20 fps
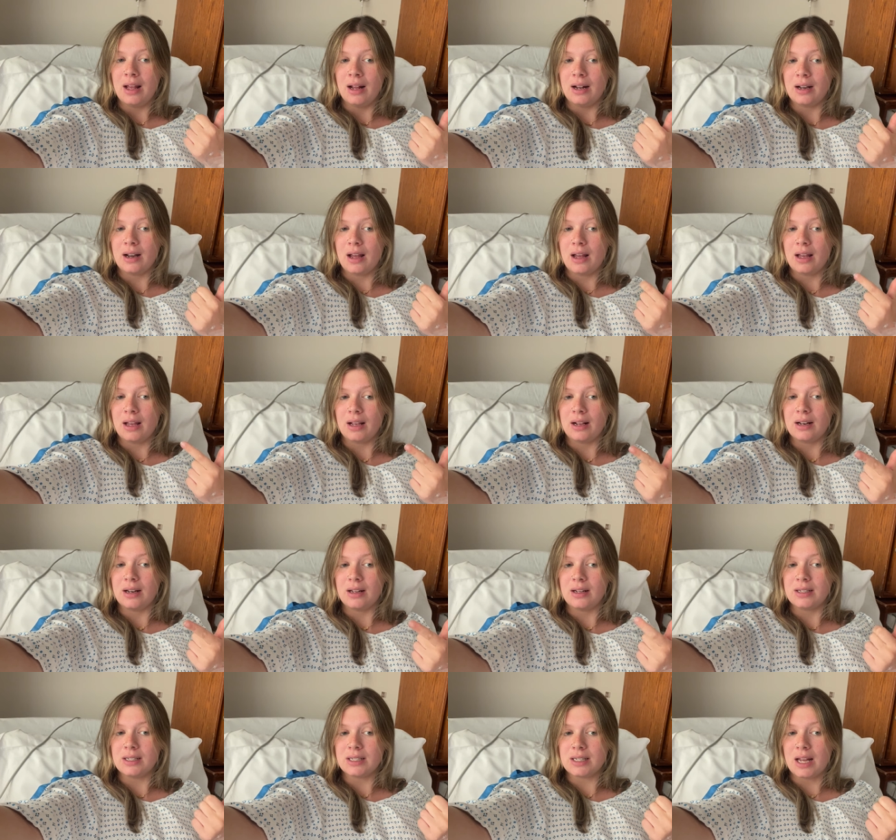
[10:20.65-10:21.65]

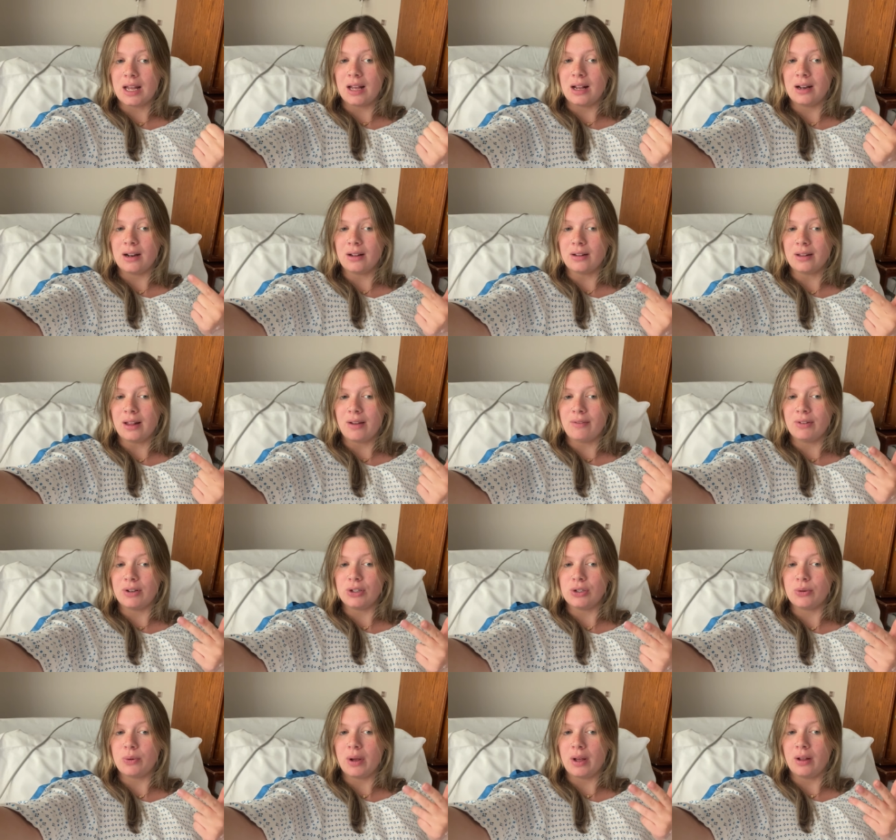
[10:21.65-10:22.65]
9, 10, 11,
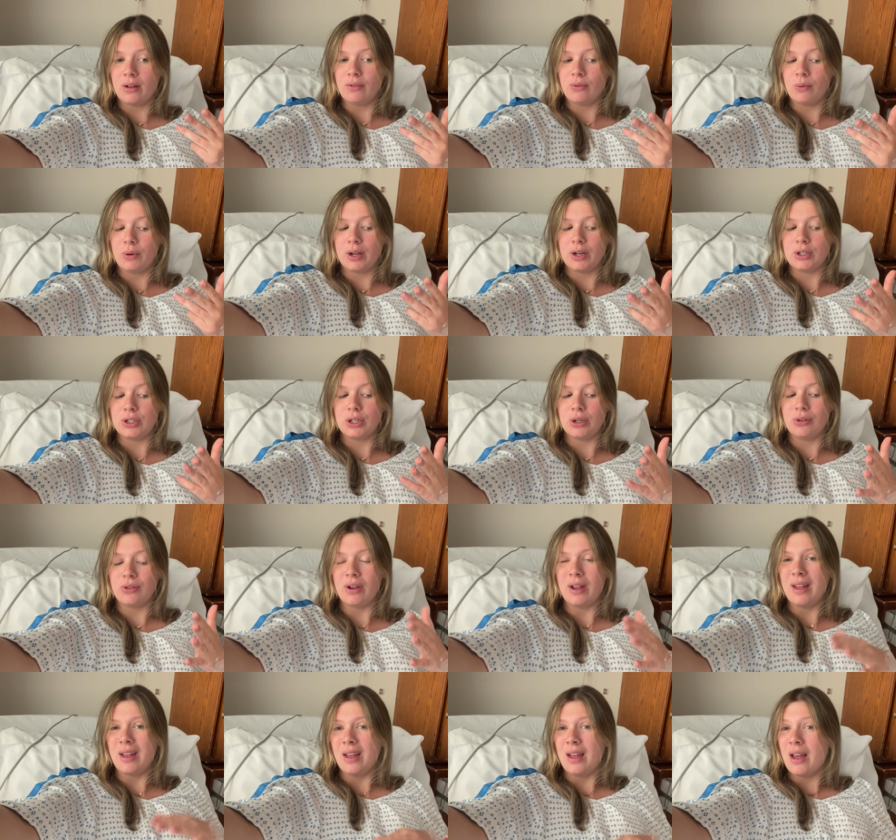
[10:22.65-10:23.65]
12, 1, 2,
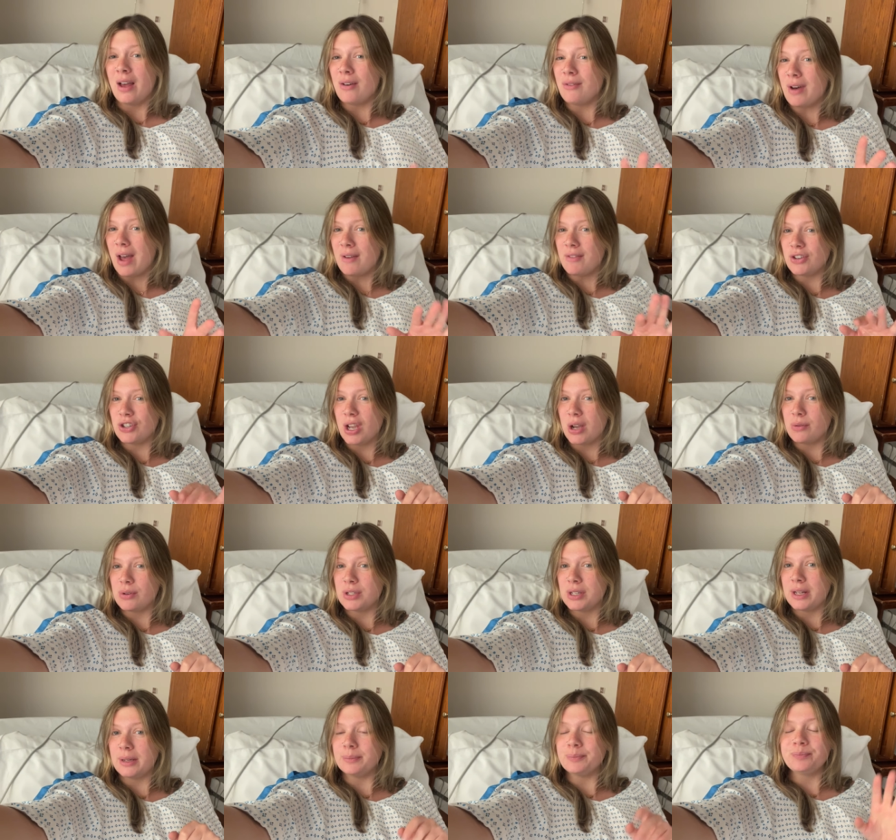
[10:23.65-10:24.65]
5 5 hours
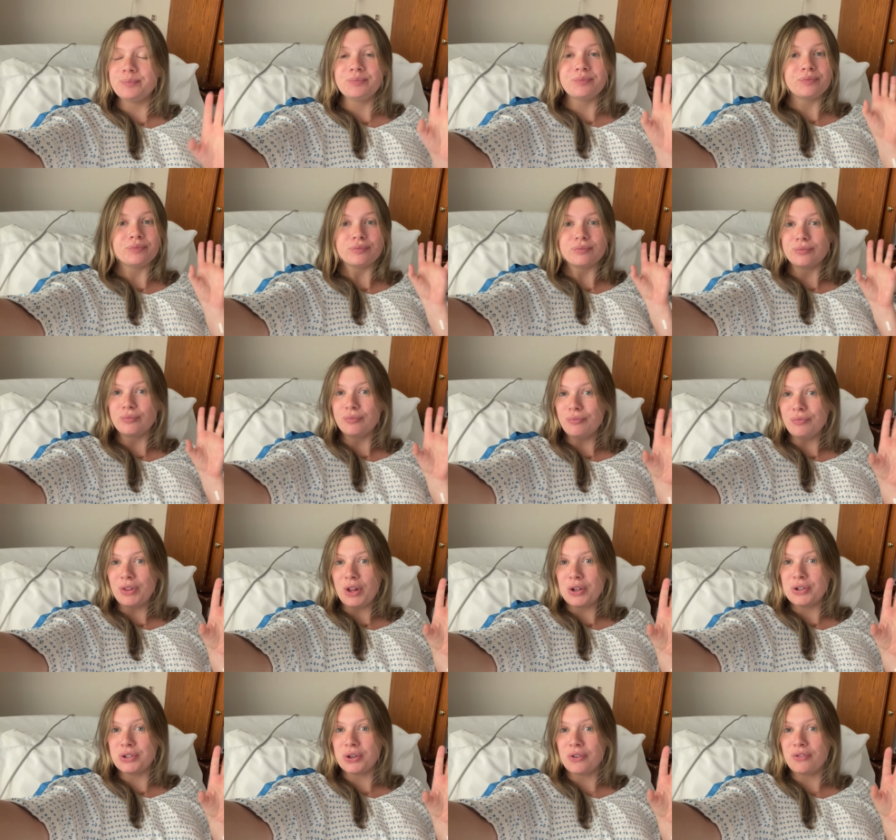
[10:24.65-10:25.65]
in.
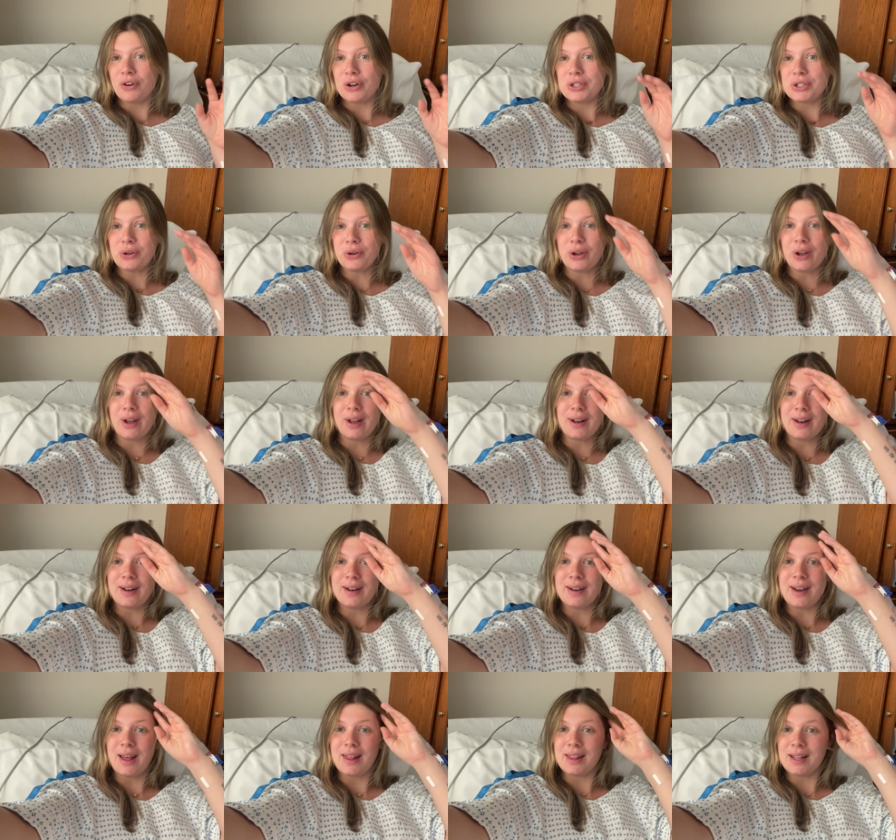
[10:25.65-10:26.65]
So far so good,
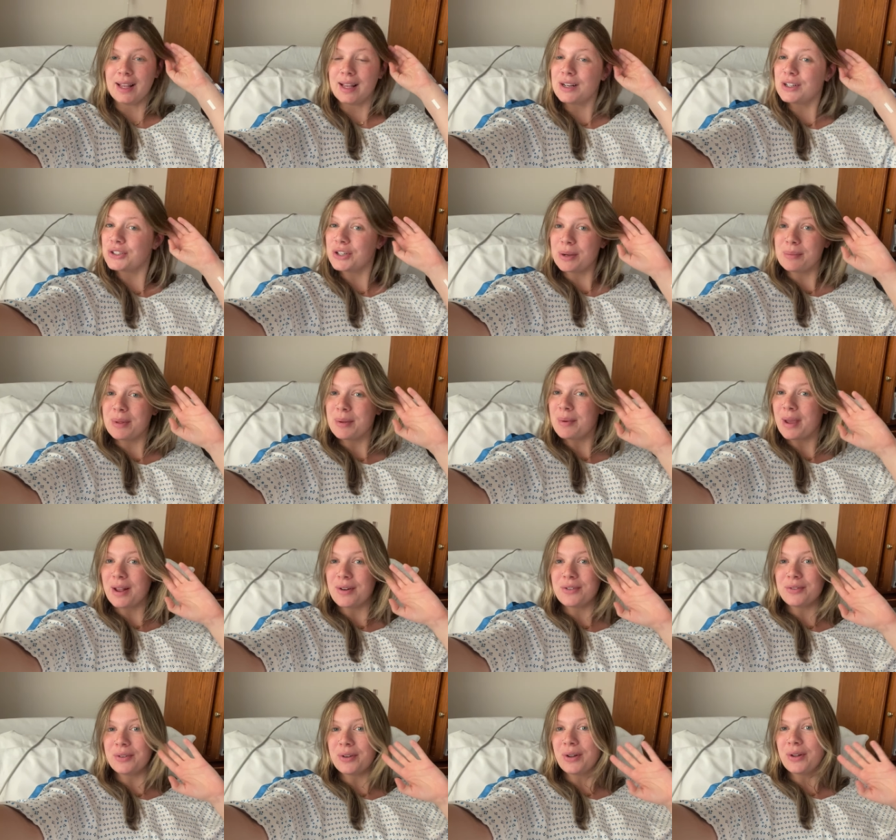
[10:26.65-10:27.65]
nothing extremely
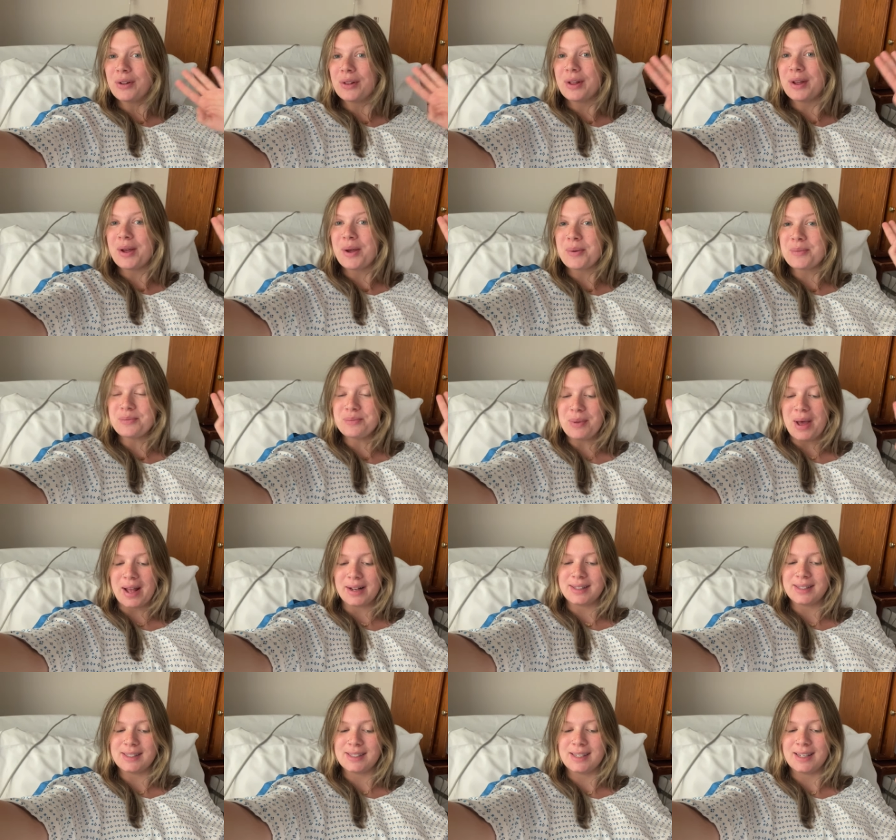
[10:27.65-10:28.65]
painful,
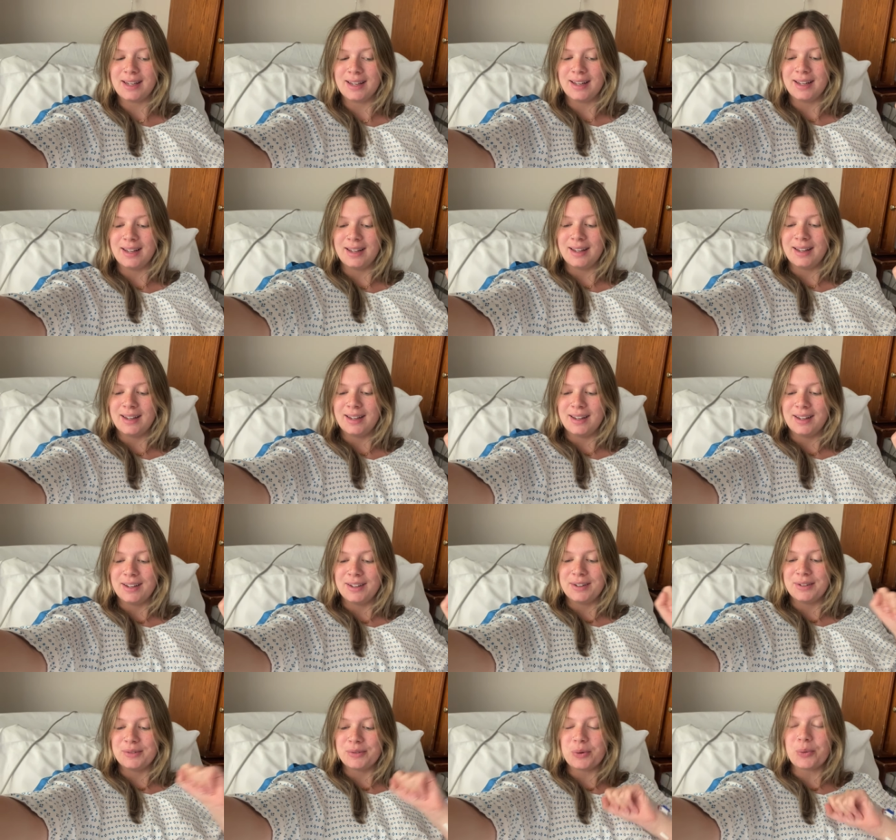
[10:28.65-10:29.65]
but
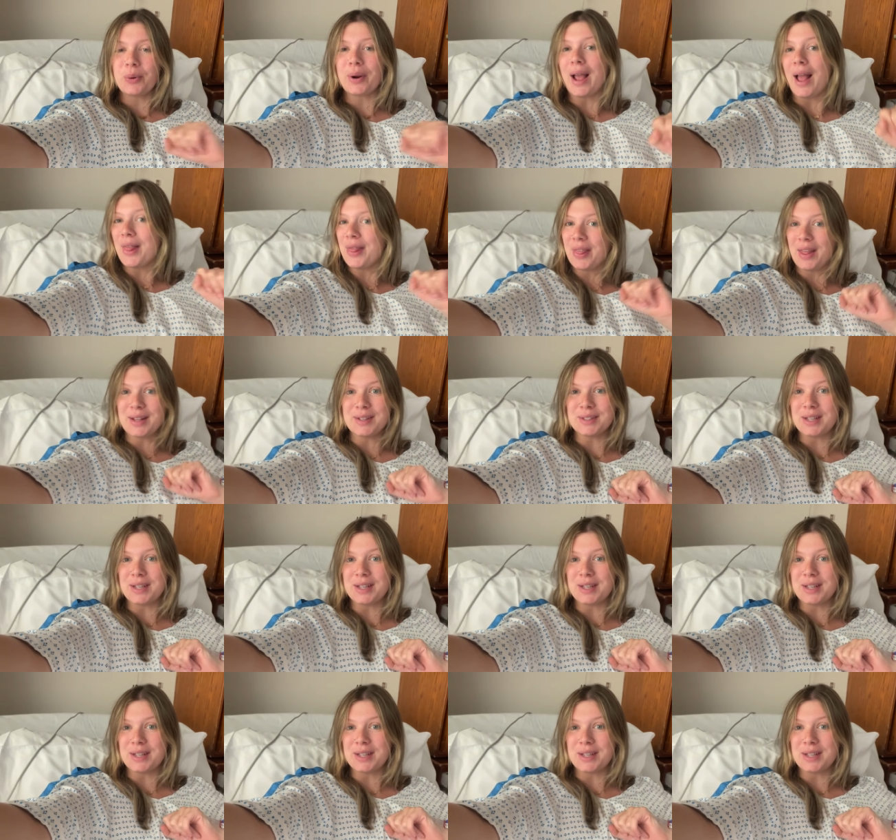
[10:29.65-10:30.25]
we're getting things